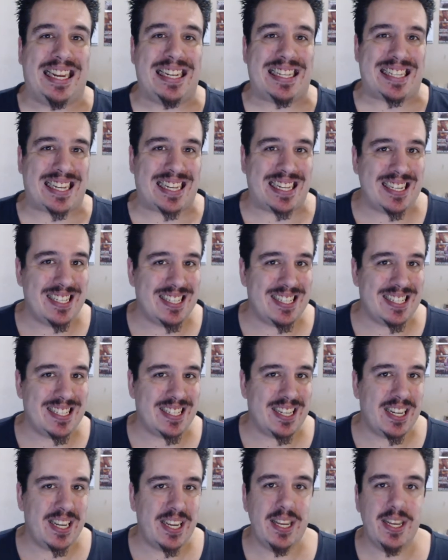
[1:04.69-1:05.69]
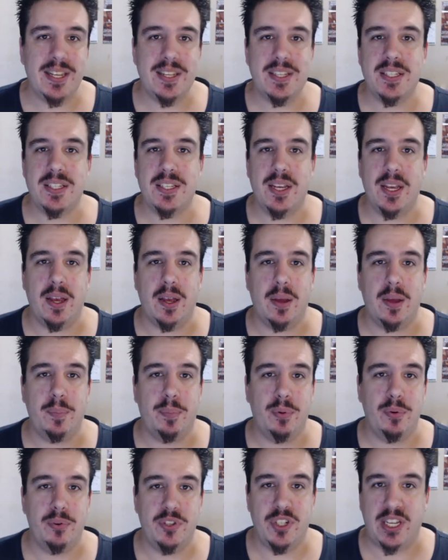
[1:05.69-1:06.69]
quintas is
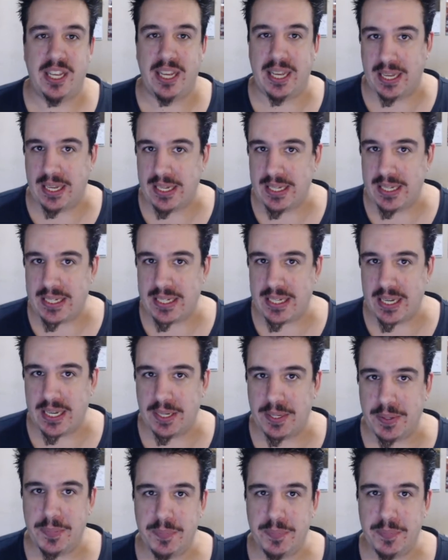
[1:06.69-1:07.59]
Portuguese,